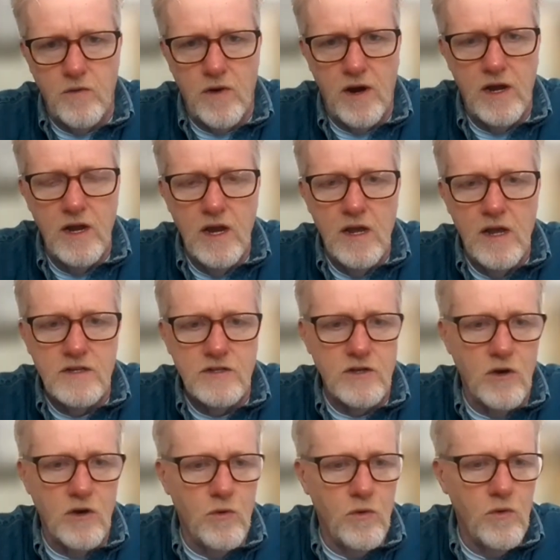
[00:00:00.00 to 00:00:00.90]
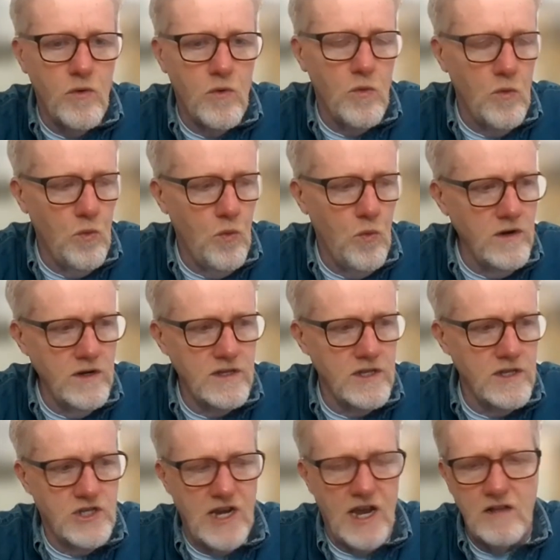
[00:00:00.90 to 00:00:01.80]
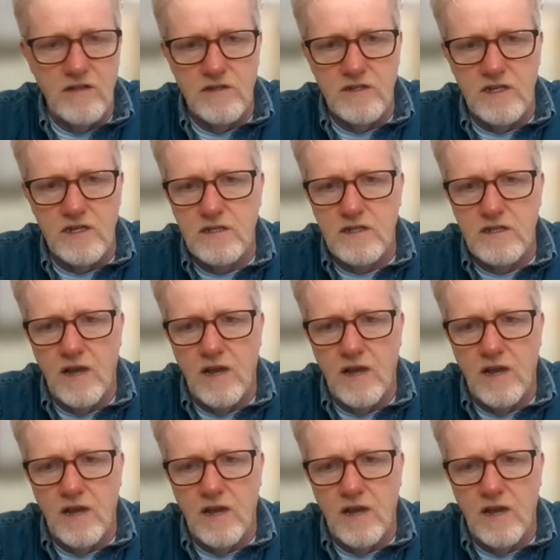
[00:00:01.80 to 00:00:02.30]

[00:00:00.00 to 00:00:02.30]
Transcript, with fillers: Right. So one of the challenges